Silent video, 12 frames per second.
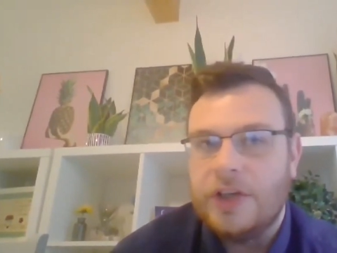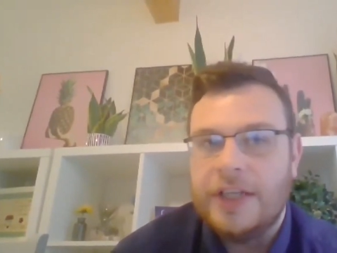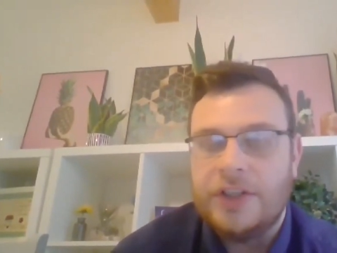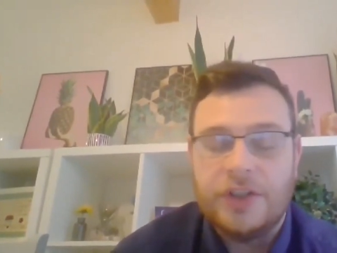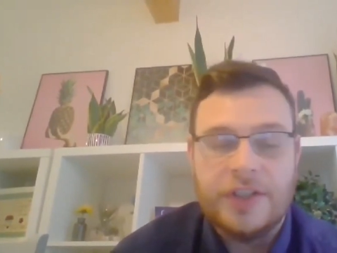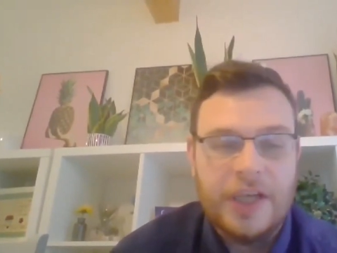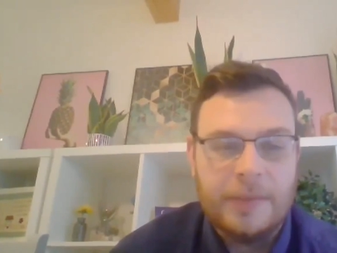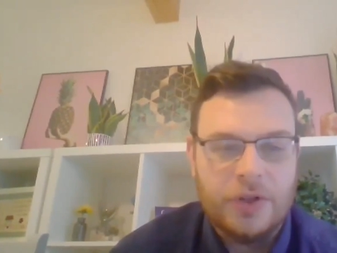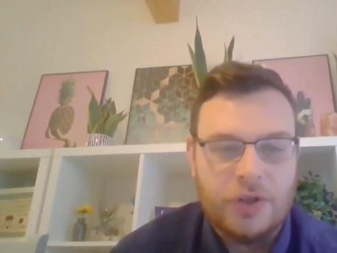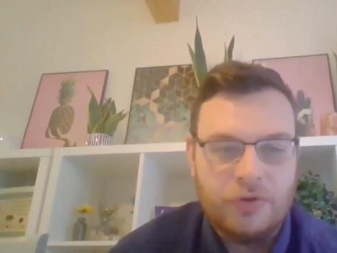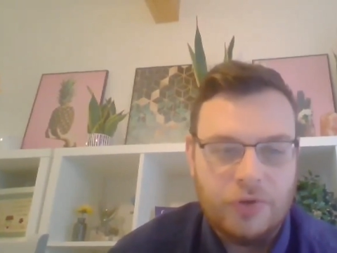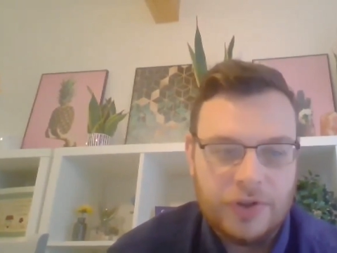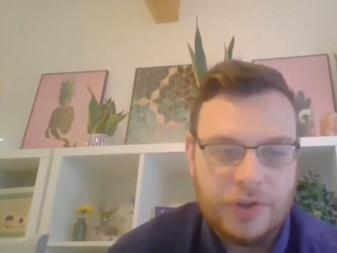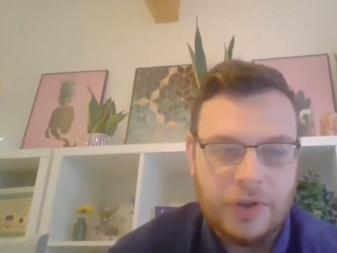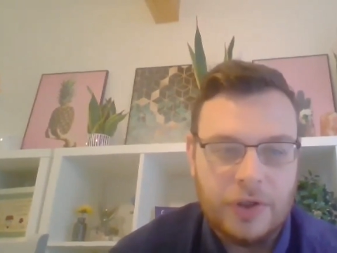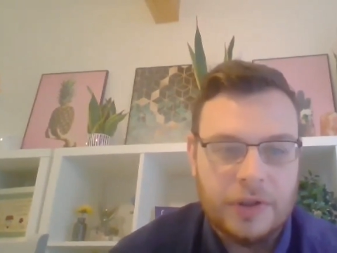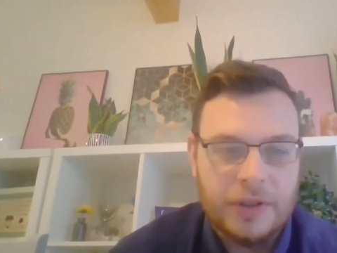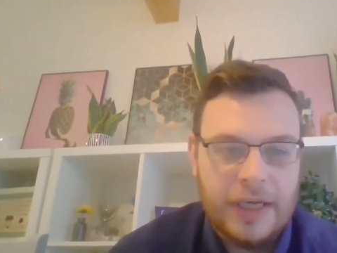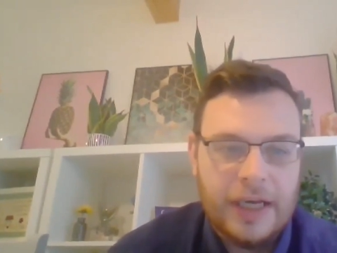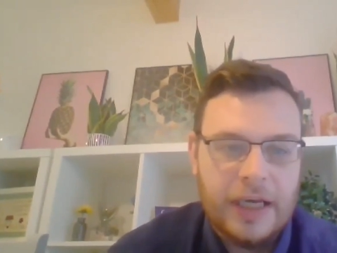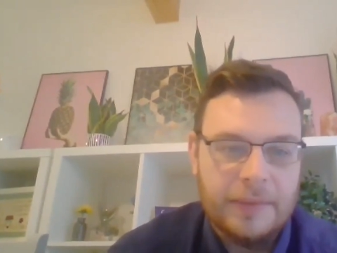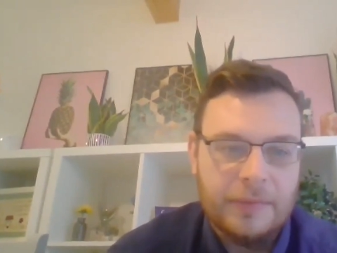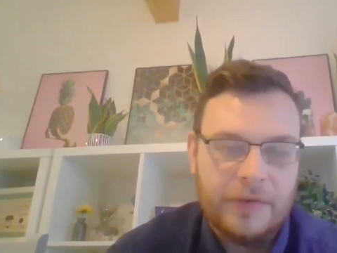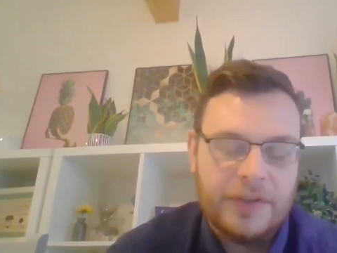in terms of the drugstore,
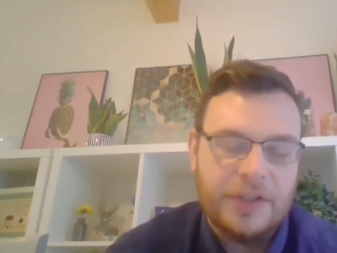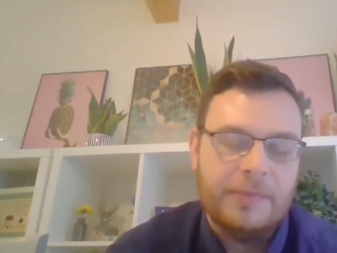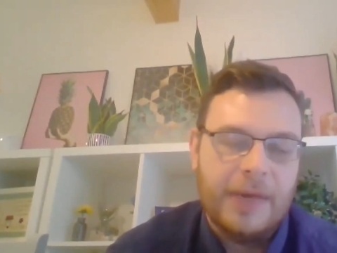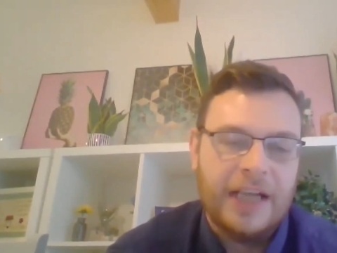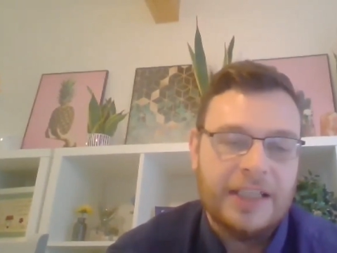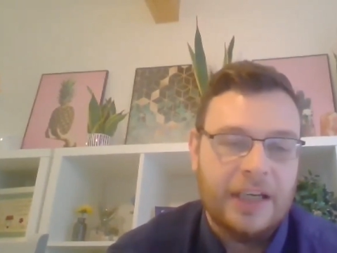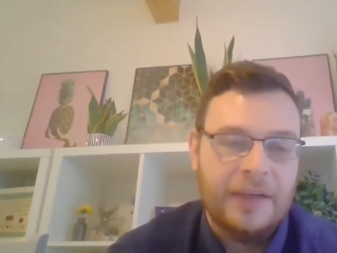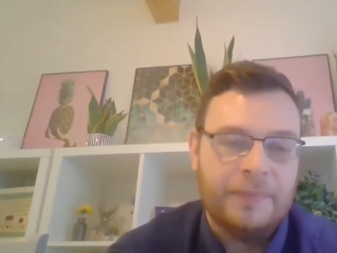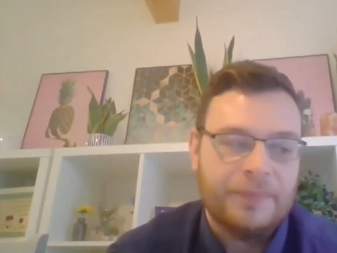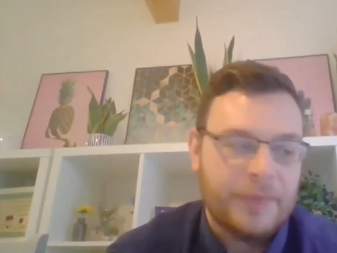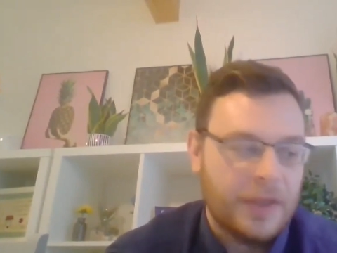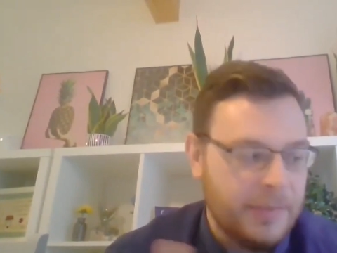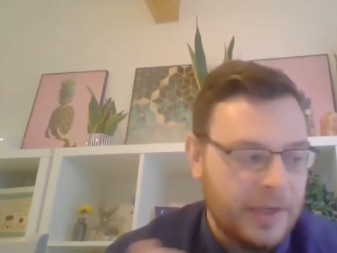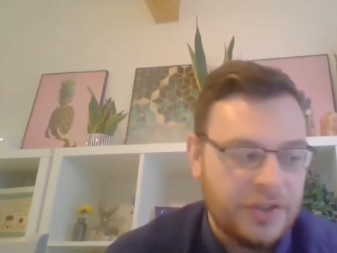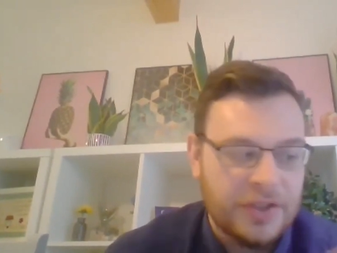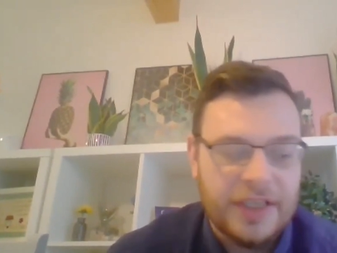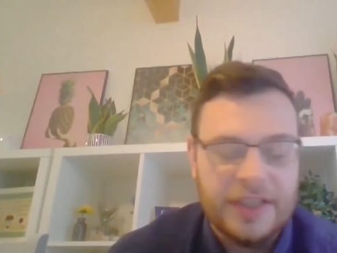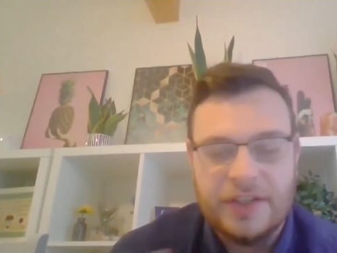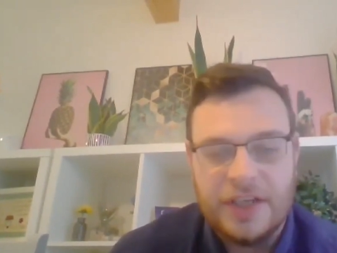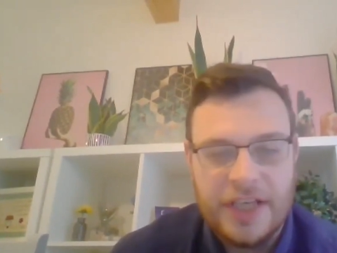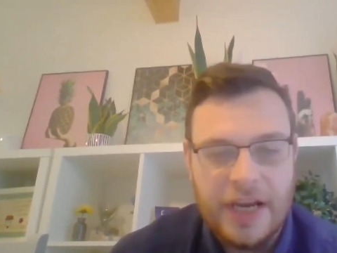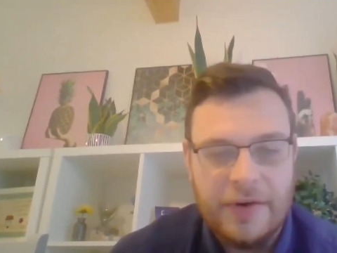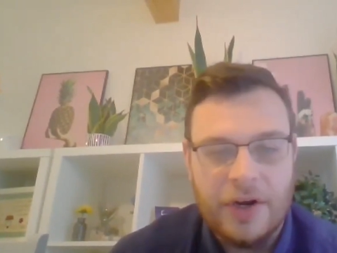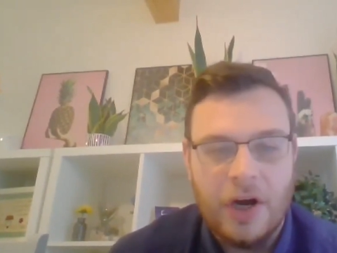obviously you mentioned it's 1.5
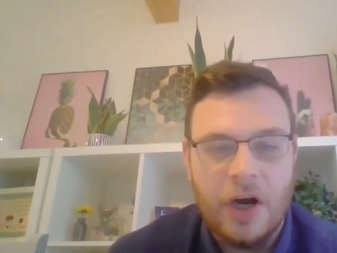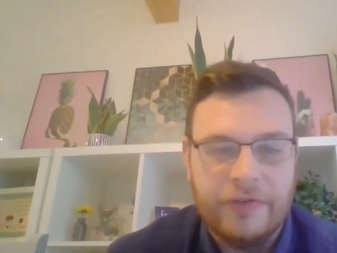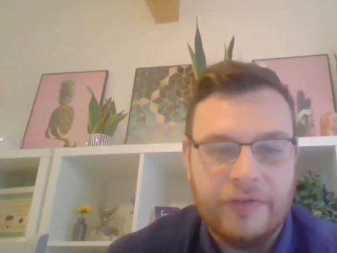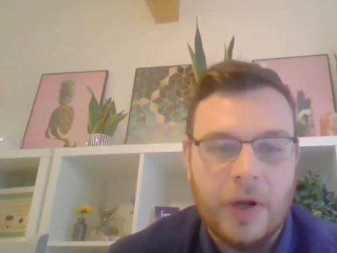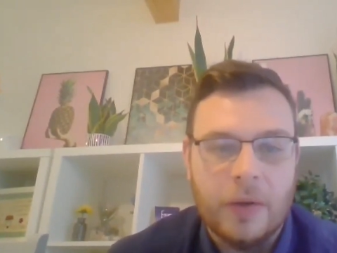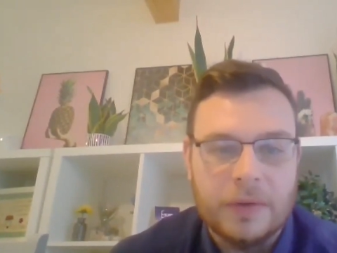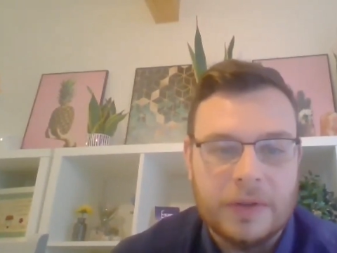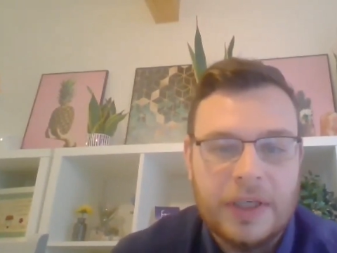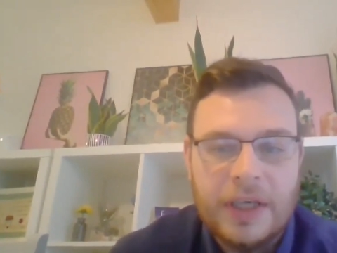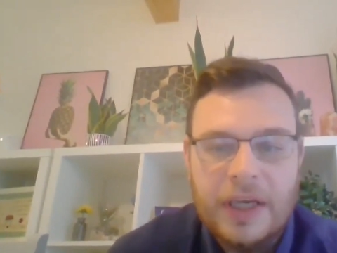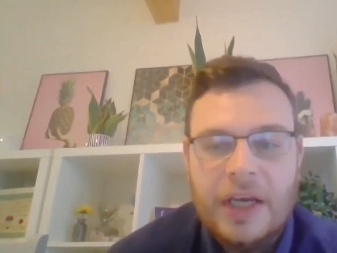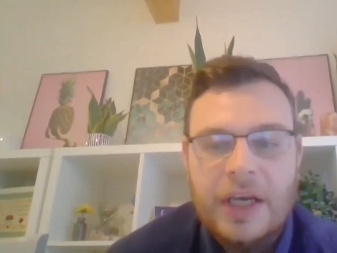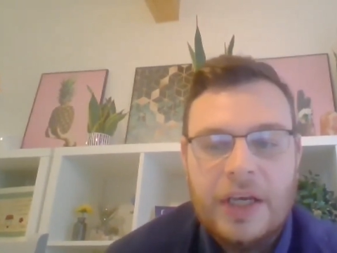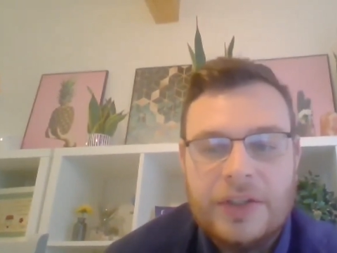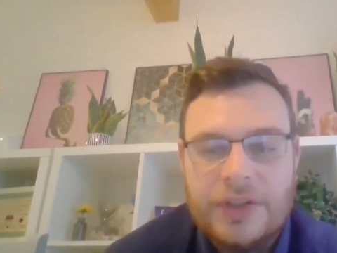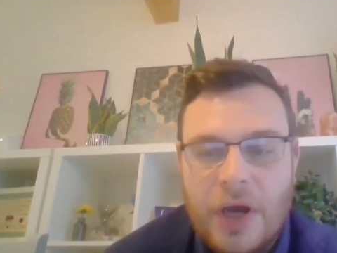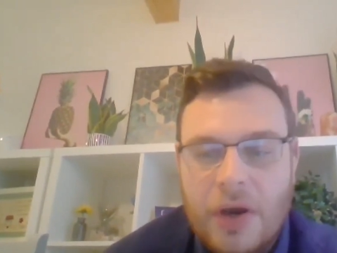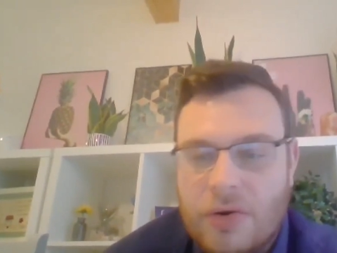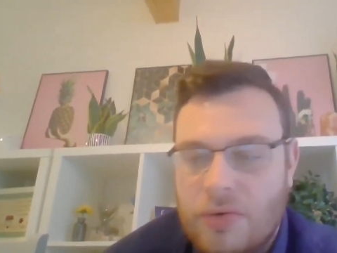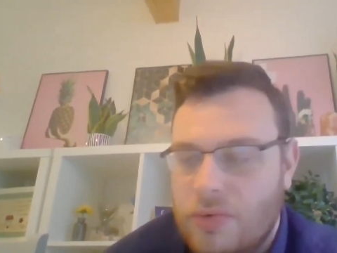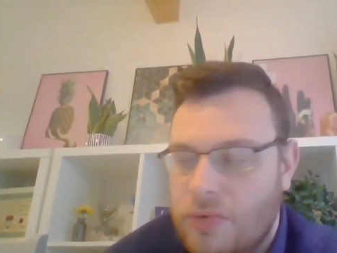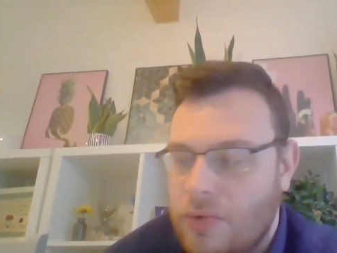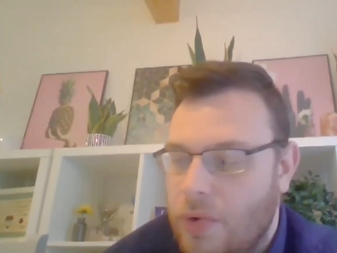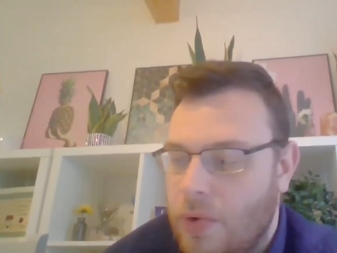years old. So